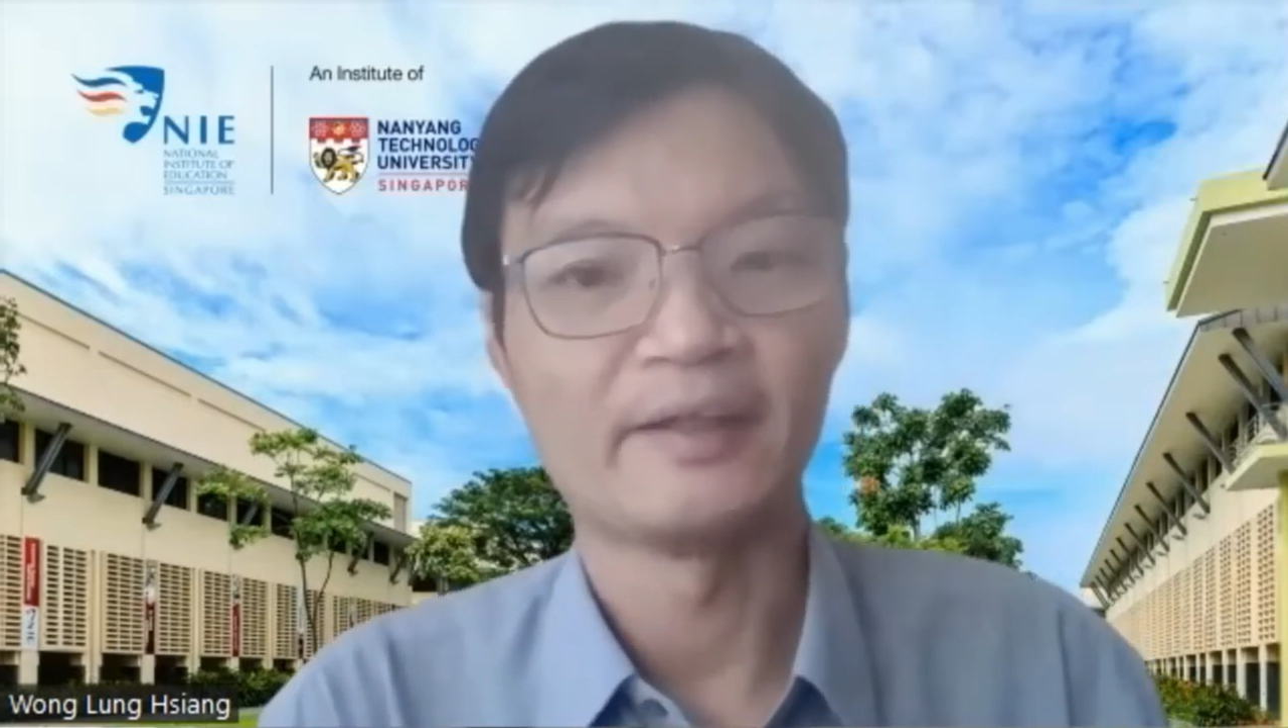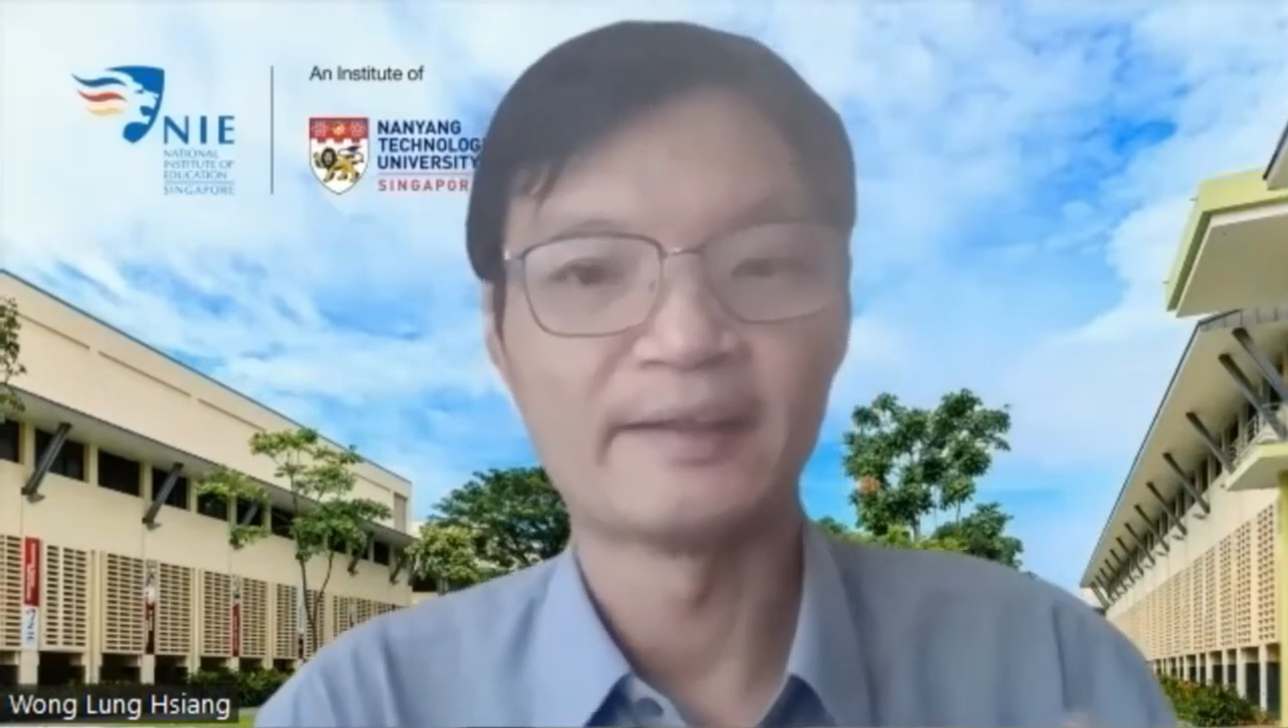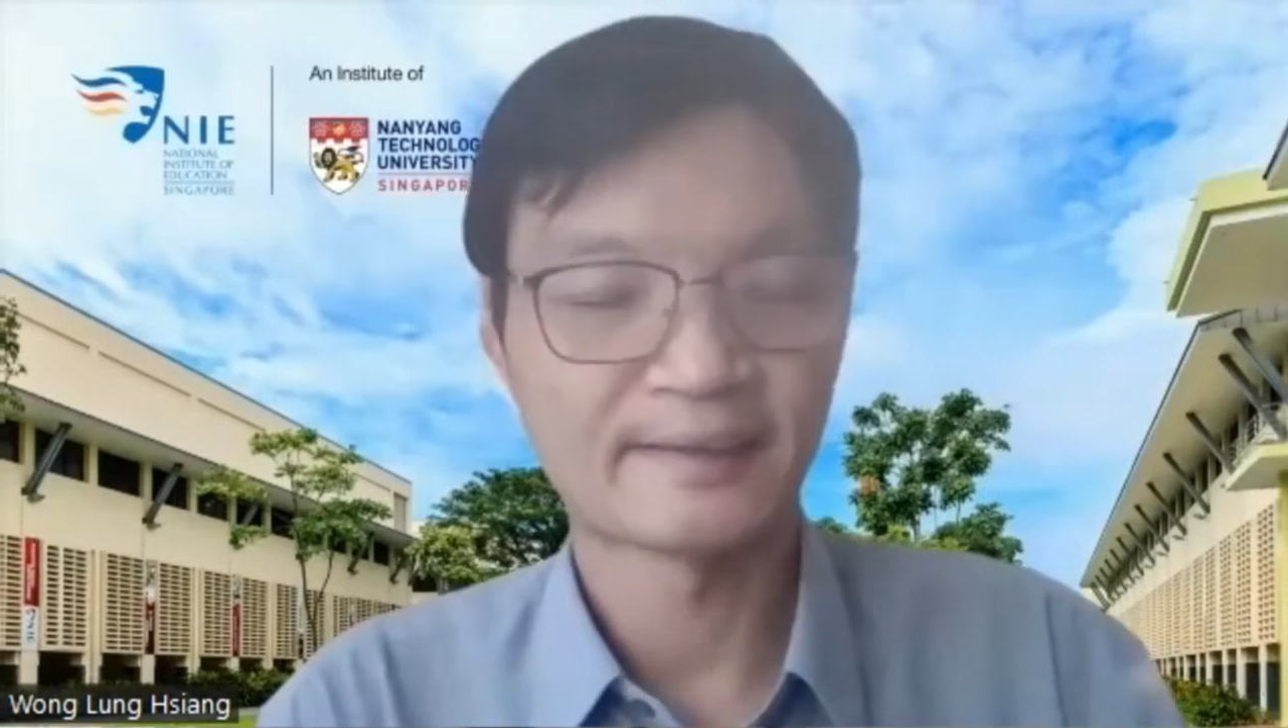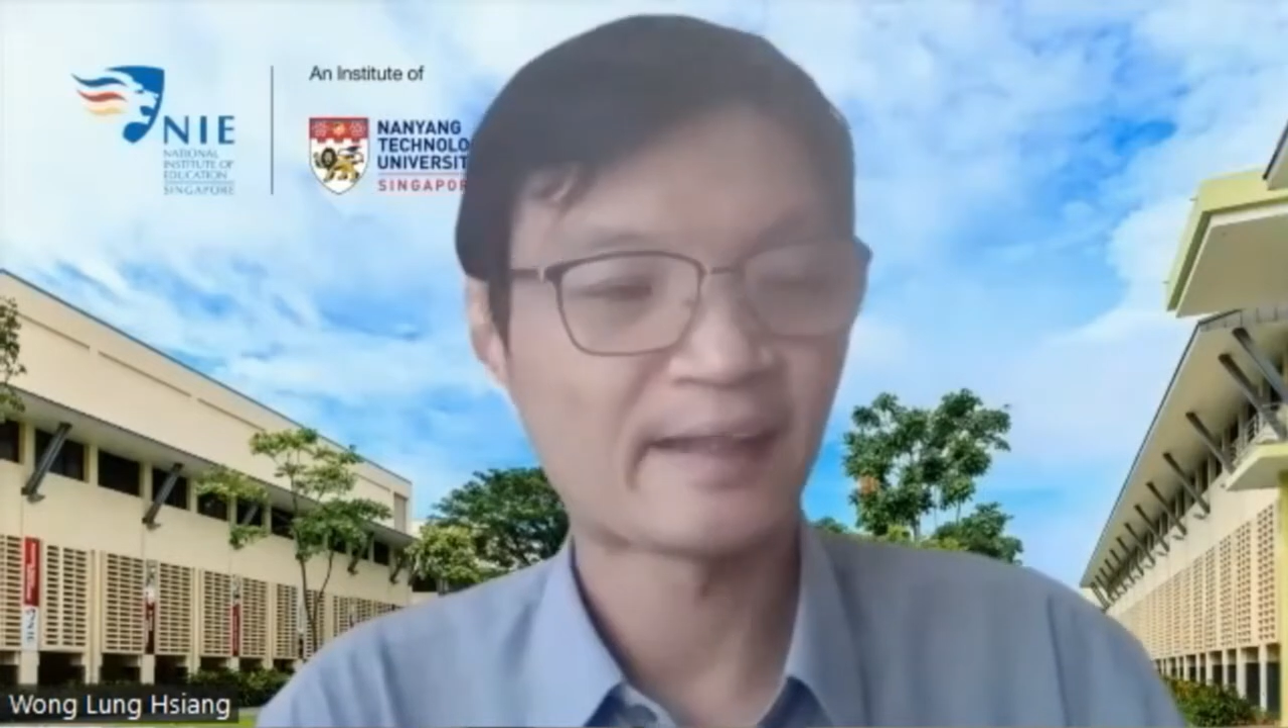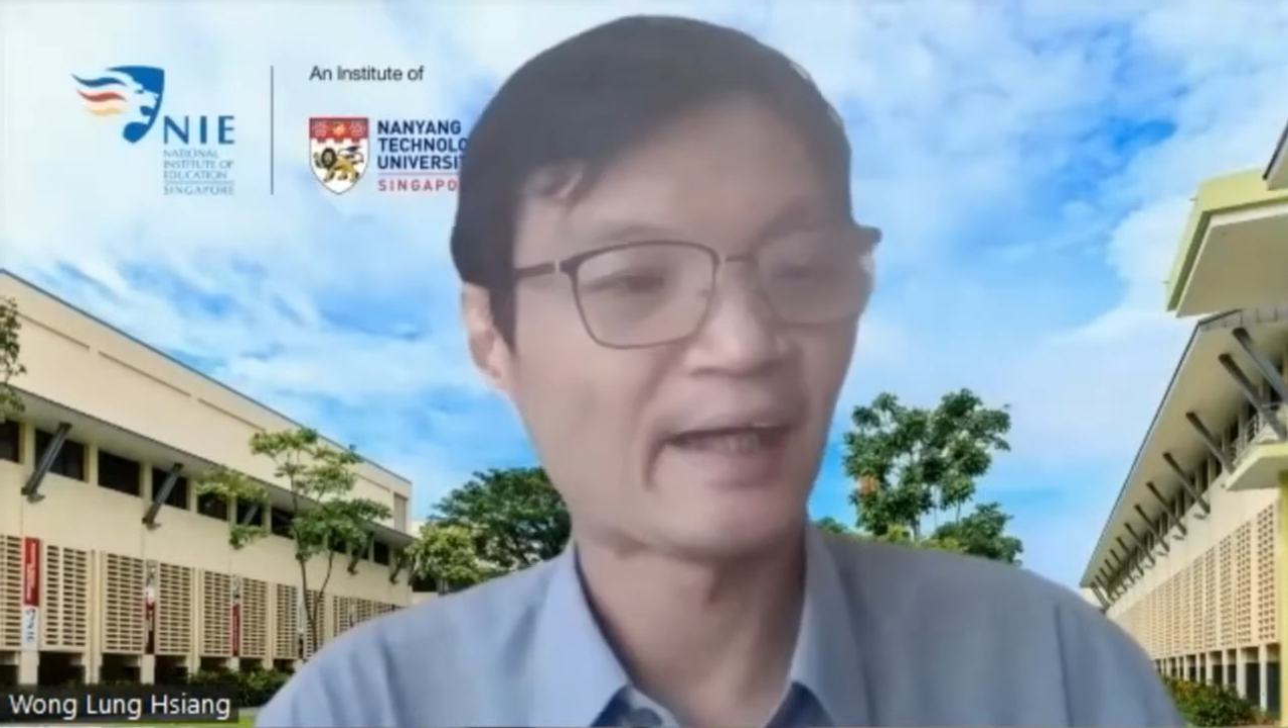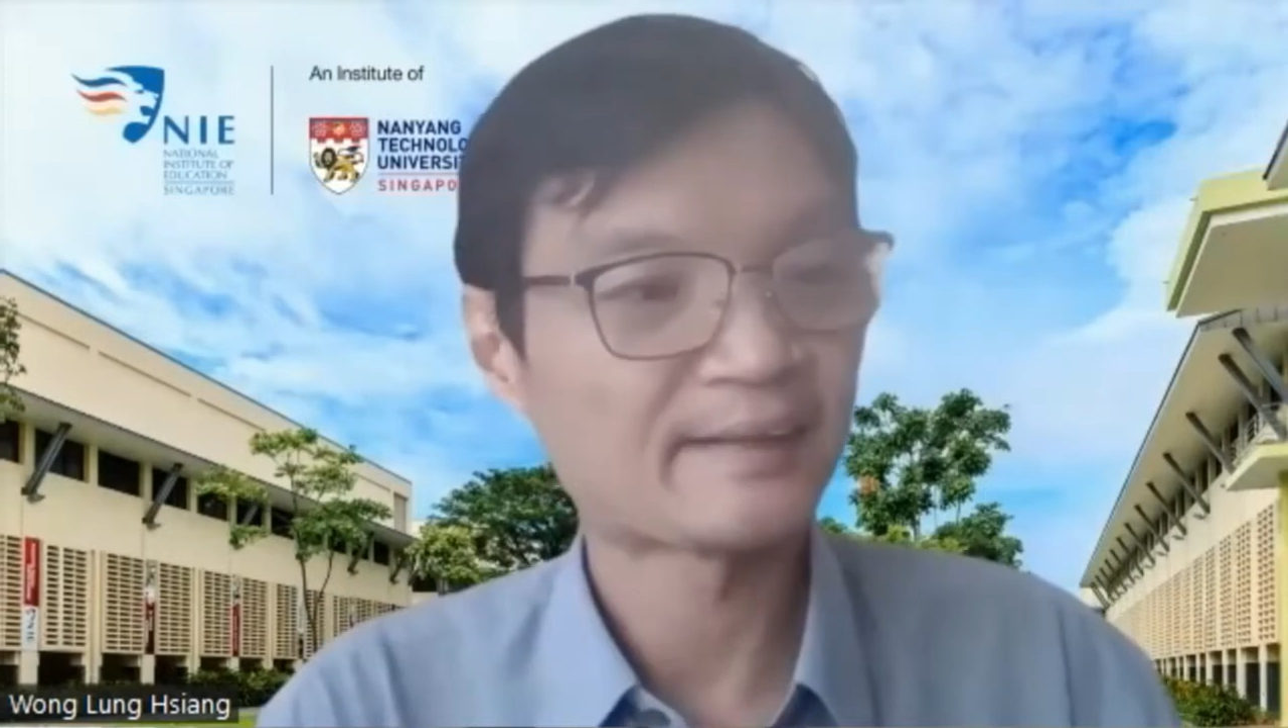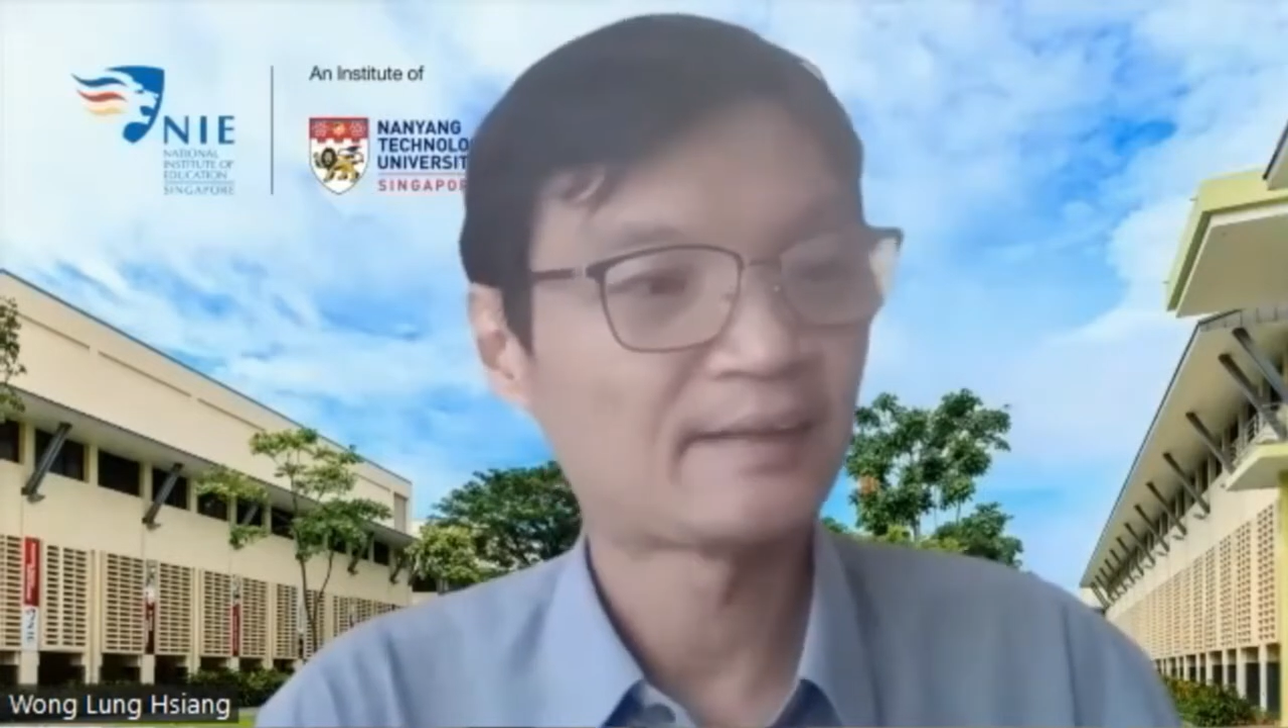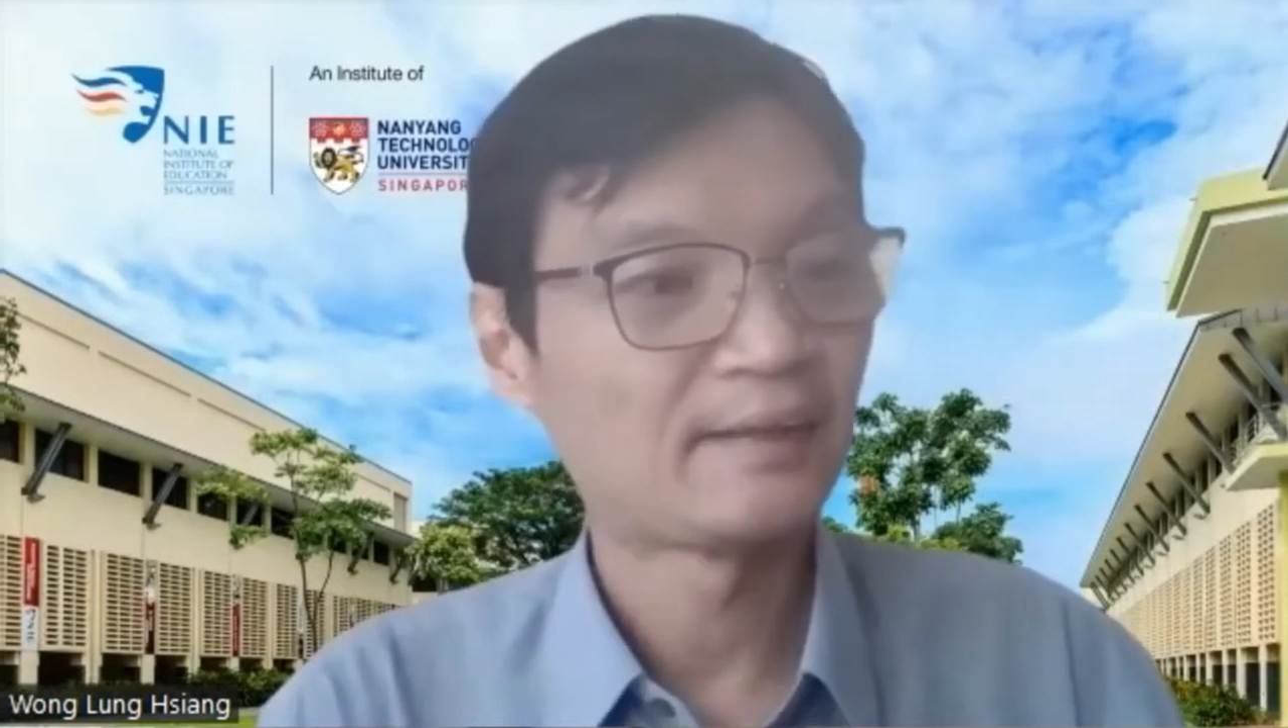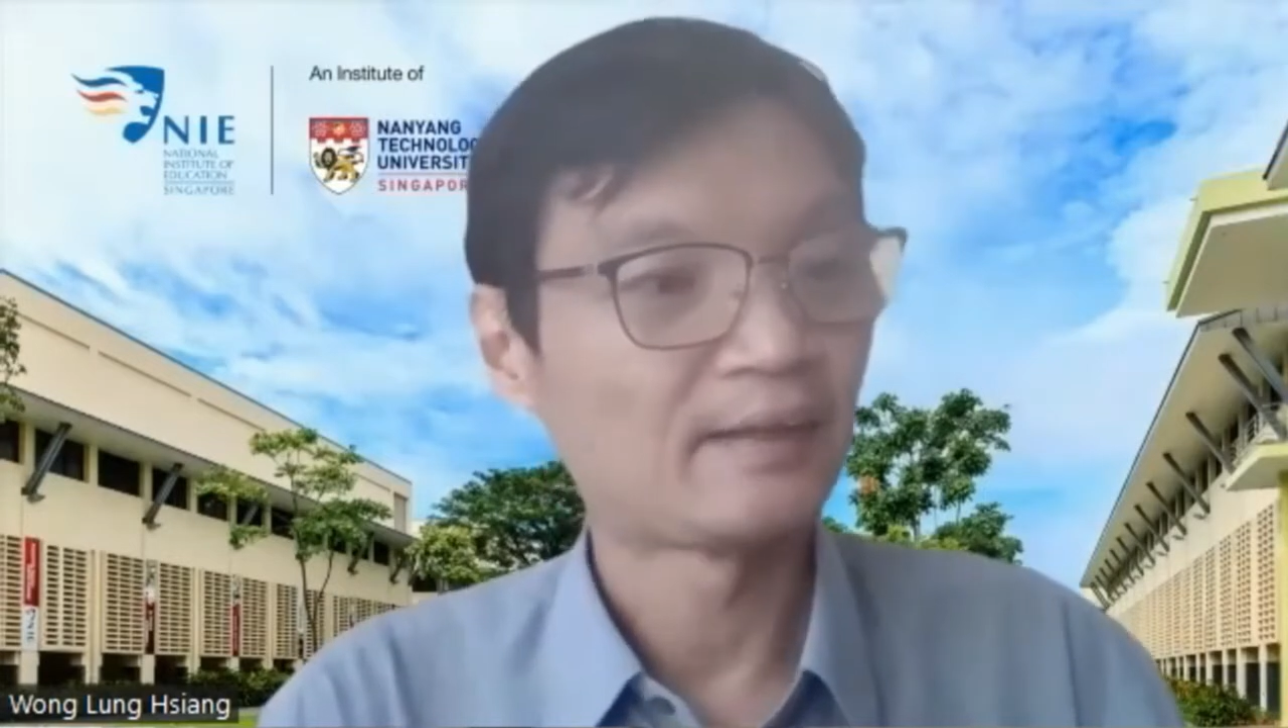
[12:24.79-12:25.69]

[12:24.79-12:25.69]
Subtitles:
discuss